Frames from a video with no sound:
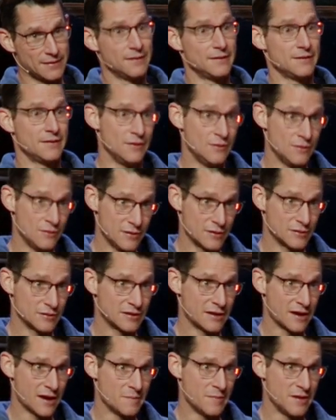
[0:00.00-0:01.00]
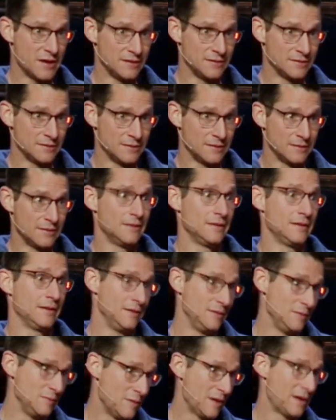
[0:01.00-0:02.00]
the new year's coming, and
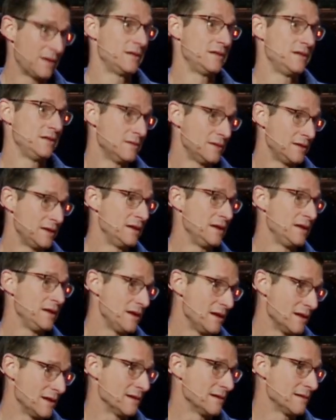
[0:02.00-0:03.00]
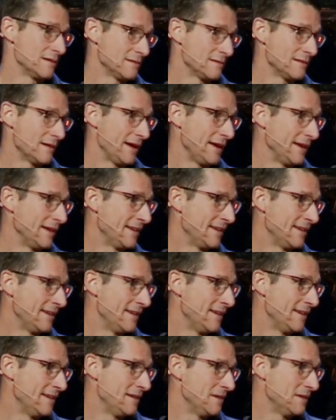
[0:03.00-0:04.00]
you better do it in a year, right?
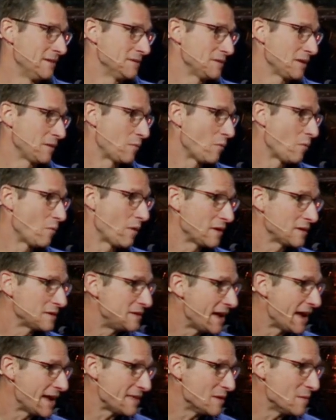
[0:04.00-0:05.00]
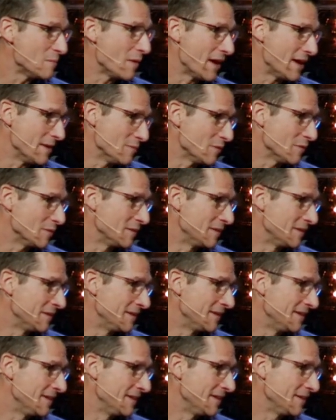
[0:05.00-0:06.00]
It's like, well, where's that in the Bible?
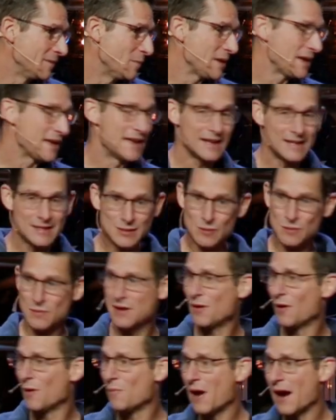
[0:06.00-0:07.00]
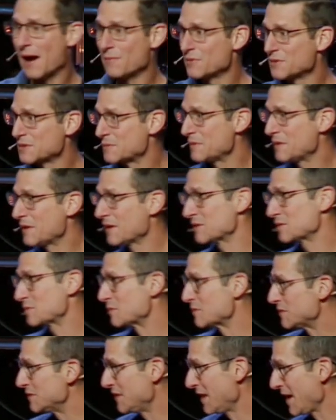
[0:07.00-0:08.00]
We get to read our Bibles because we're
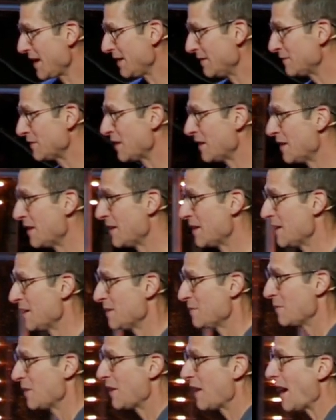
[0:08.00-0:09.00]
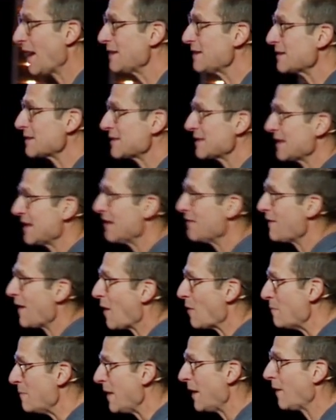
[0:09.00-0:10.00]
saved, but God doesn't give
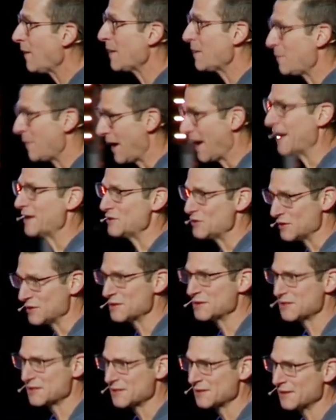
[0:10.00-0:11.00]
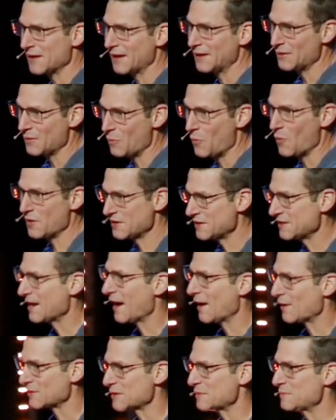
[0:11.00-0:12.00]
out merit badges like the Boy
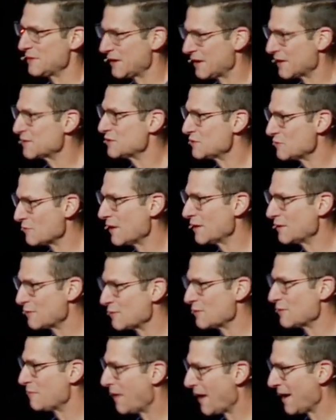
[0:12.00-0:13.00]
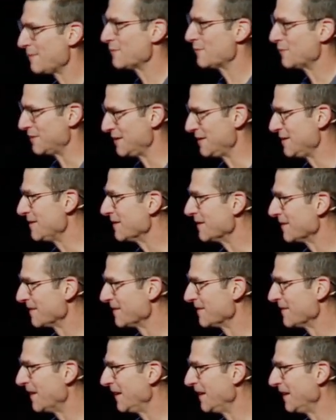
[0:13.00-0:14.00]
Scouts because you read through the Bible in a year,
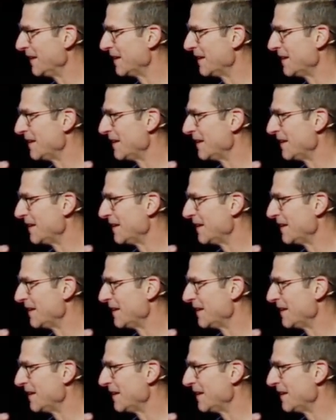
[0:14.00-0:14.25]
right?